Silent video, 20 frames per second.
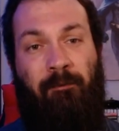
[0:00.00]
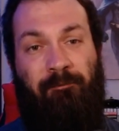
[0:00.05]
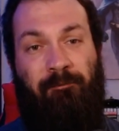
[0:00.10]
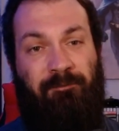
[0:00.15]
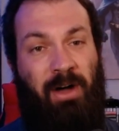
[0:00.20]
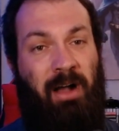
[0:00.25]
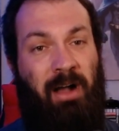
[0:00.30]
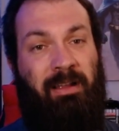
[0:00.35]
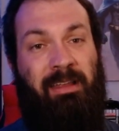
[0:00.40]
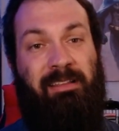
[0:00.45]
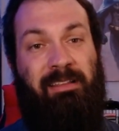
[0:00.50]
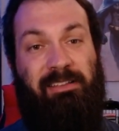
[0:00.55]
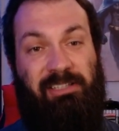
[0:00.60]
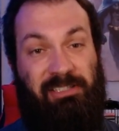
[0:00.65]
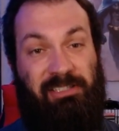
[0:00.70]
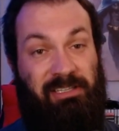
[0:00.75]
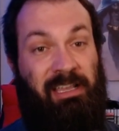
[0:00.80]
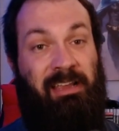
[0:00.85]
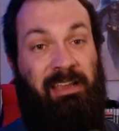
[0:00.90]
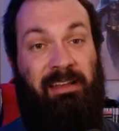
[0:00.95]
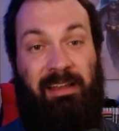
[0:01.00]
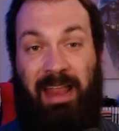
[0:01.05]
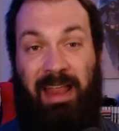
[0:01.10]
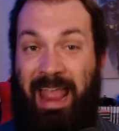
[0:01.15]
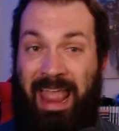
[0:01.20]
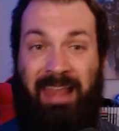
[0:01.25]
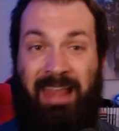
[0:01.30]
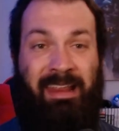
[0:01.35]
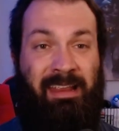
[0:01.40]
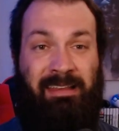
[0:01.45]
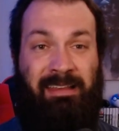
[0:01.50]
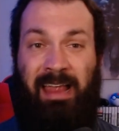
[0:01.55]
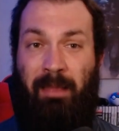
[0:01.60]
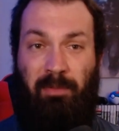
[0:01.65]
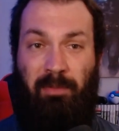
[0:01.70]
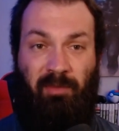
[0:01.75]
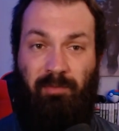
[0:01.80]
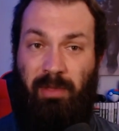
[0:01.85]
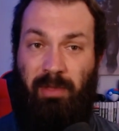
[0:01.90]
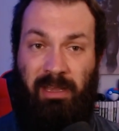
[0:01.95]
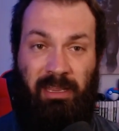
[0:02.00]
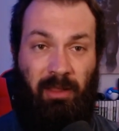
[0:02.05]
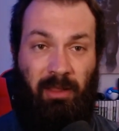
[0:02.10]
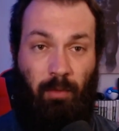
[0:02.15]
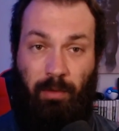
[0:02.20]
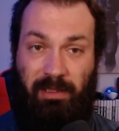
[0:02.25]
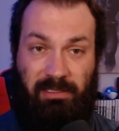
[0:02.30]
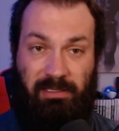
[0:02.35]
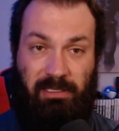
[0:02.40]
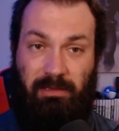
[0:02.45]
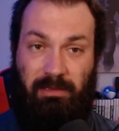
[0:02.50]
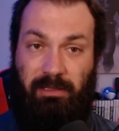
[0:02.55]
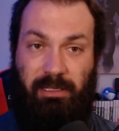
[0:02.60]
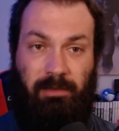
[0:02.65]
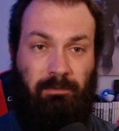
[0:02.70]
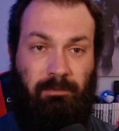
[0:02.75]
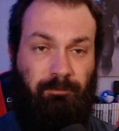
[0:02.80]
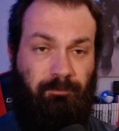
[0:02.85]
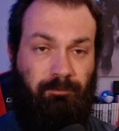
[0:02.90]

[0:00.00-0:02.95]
fucking seen in any type of media recently.